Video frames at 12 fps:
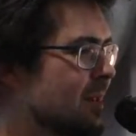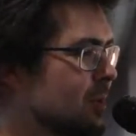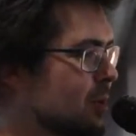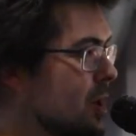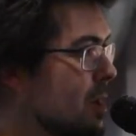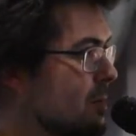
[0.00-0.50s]

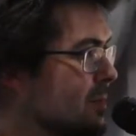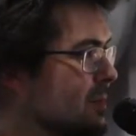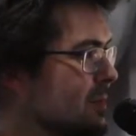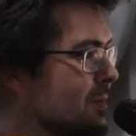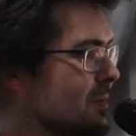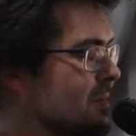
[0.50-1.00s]
Look up.
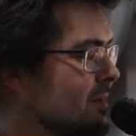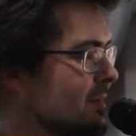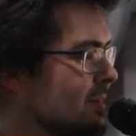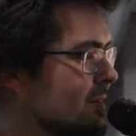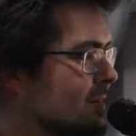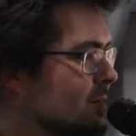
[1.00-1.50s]

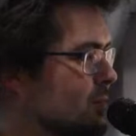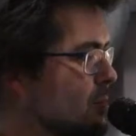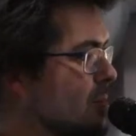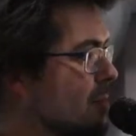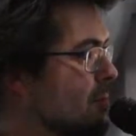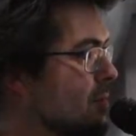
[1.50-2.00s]

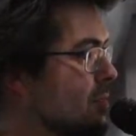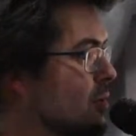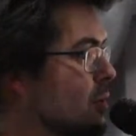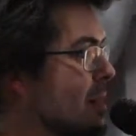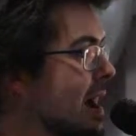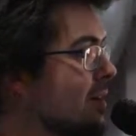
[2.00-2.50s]
Remember that
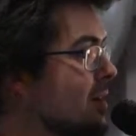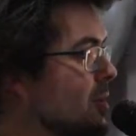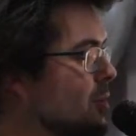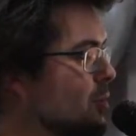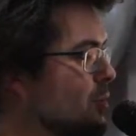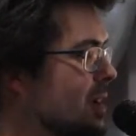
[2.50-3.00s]
no matter how
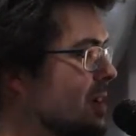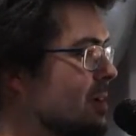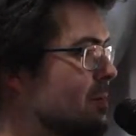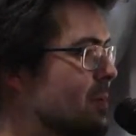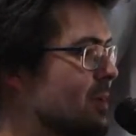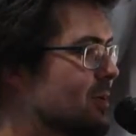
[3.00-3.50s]
grey it
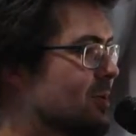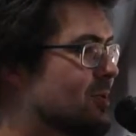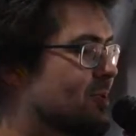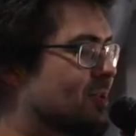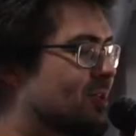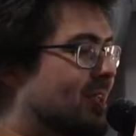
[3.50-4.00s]

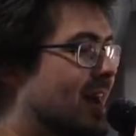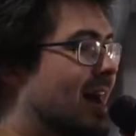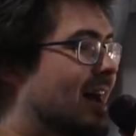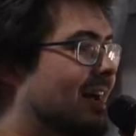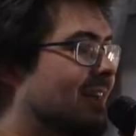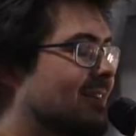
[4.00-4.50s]
appears, the
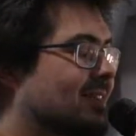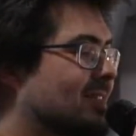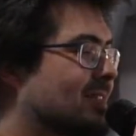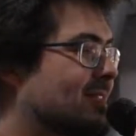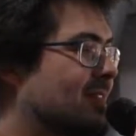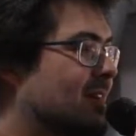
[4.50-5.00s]
sky
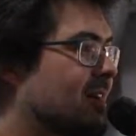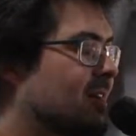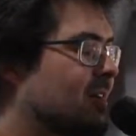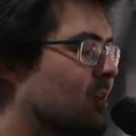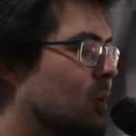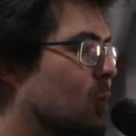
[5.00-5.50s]
is
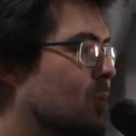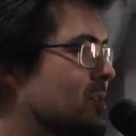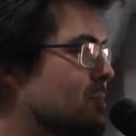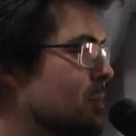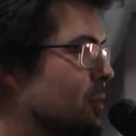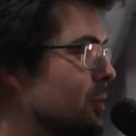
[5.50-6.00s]

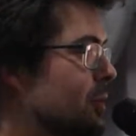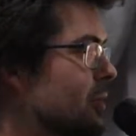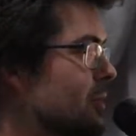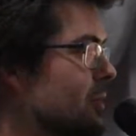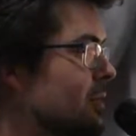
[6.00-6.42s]
always blue.